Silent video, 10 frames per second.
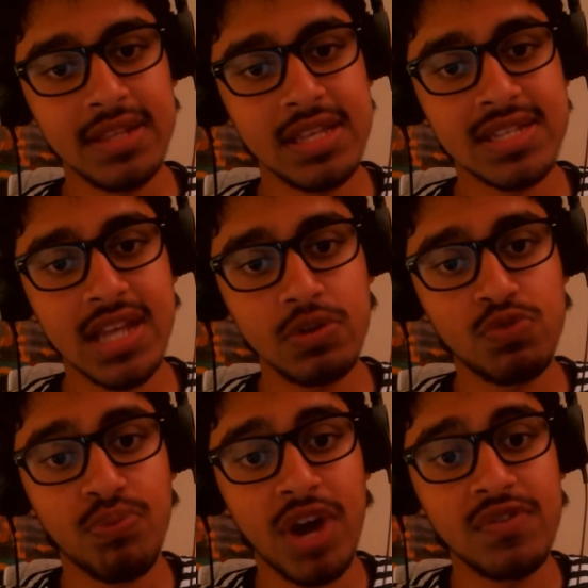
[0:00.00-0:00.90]
they sent a
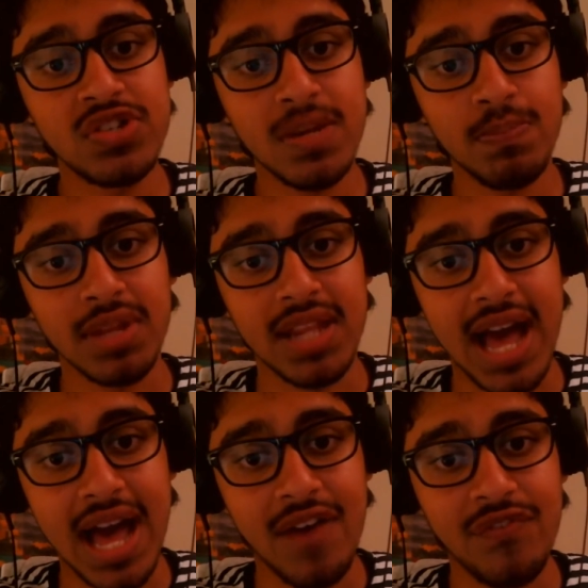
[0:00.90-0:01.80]
private jet plane
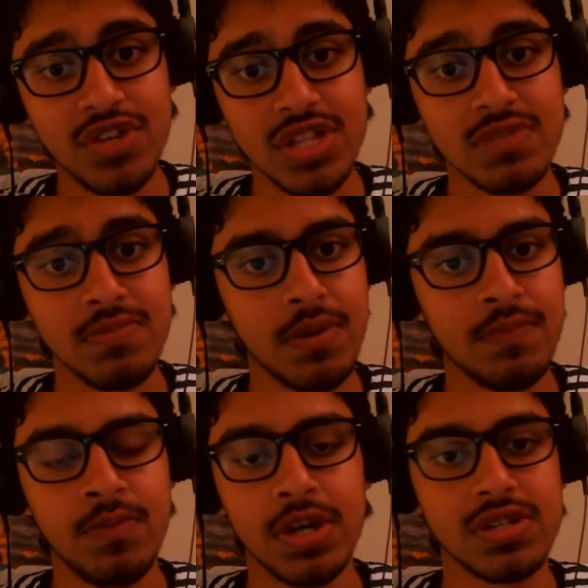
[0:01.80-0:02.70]
after this
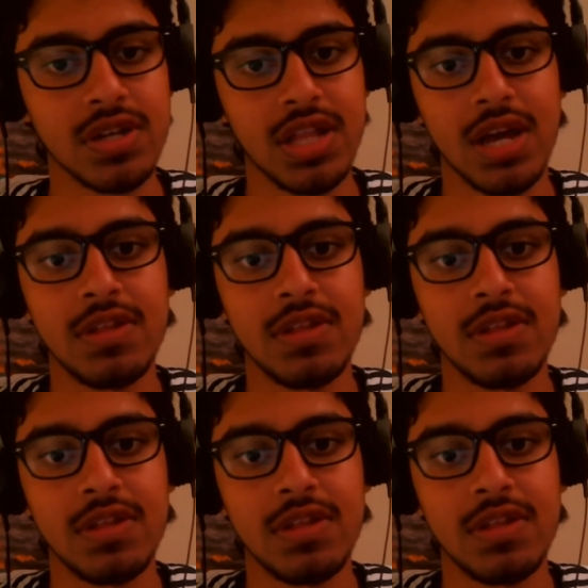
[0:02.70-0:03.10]
muscle.